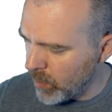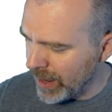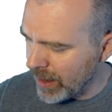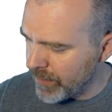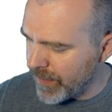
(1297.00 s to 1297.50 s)

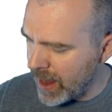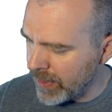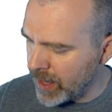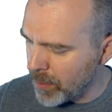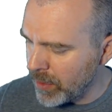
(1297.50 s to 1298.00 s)
we can
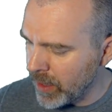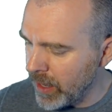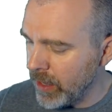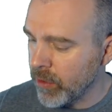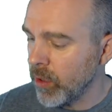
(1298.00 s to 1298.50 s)
find the double
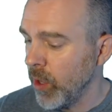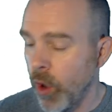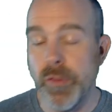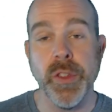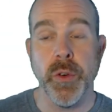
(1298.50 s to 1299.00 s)
integral
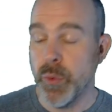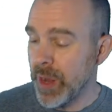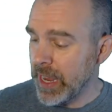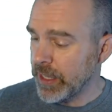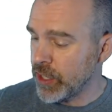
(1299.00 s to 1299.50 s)
over the
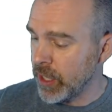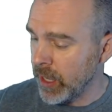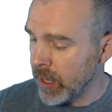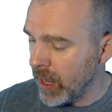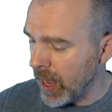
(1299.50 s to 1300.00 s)

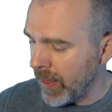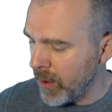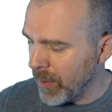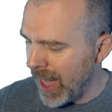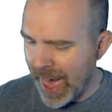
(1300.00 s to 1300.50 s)
region,
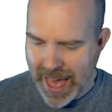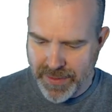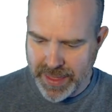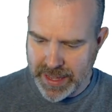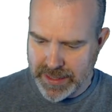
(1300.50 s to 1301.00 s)
and then we
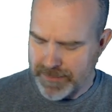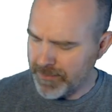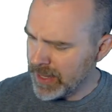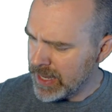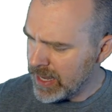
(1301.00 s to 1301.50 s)
have
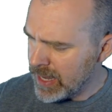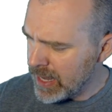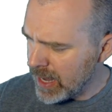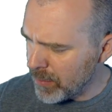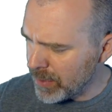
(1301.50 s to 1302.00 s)
this,
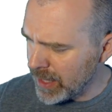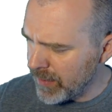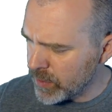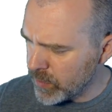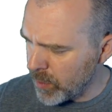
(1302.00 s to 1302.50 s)
I
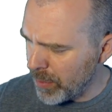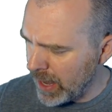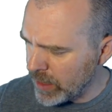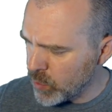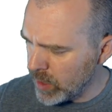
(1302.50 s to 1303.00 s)
believe it's from
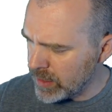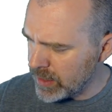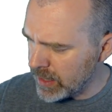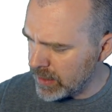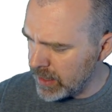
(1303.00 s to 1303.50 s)
page
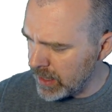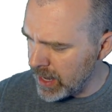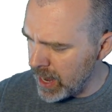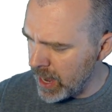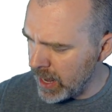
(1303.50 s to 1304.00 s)

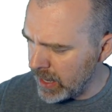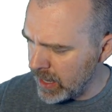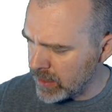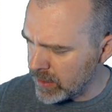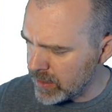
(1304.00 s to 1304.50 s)
169
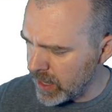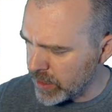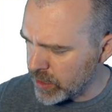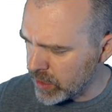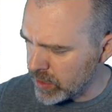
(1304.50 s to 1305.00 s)
in
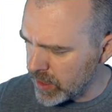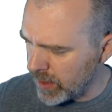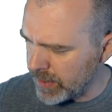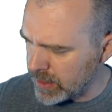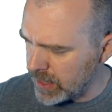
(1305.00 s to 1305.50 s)
section
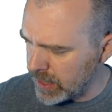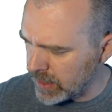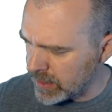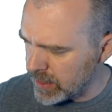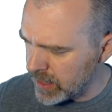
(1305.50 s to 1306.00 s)

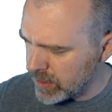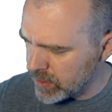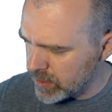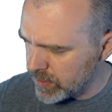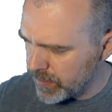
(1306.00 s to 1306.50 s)

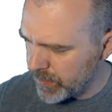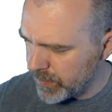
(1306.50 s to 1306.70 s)
17.6,